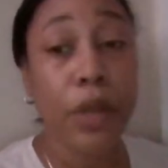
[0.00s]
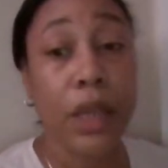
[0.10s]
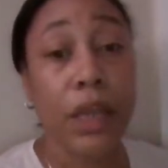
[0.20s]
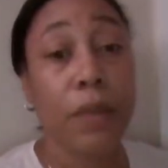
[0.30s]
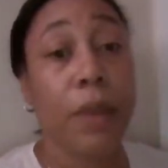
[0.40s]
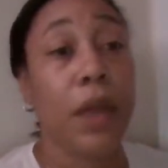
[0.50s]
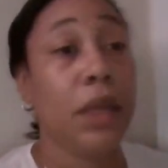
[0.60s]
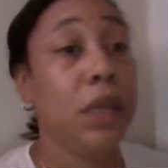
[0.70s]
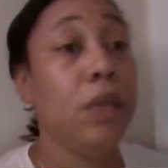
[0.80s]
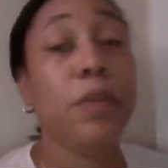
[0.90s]
anybody.
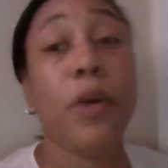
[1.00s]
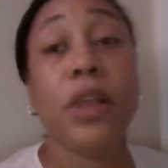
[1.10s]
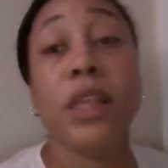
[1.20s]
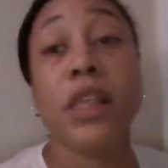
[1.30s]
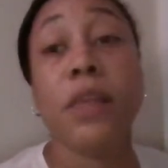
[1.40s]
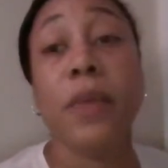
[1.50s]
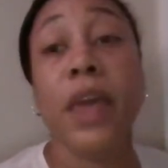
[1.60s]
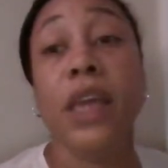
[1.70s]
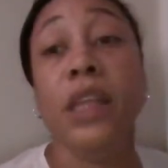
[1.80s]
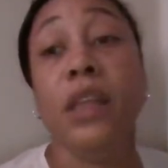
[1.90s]
He was
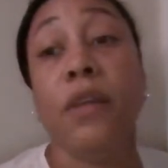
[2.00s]
participating in a